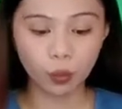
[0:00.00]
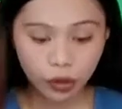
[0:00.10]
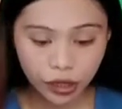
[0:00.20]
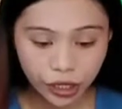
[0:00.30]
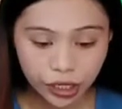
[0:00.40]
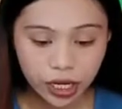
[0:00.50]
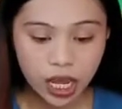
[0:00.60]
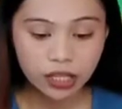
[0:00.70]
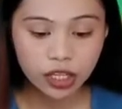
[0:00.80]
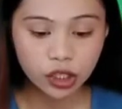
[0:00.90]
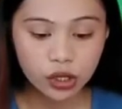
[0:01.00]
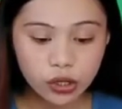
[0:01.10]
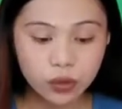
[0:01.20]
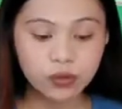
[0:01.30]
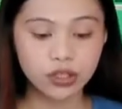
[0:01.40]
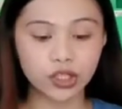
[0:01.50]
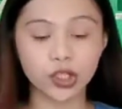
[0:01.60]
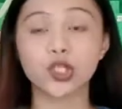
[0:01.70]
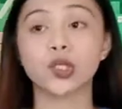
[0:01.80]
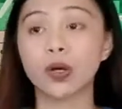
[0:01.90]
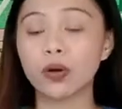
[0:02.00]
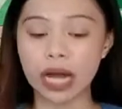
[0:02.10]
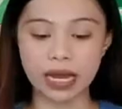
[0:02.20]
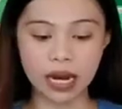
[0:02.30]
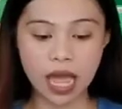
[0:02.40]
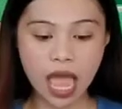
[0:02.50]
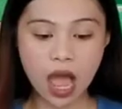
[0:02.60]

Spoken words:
word did you use in your slogan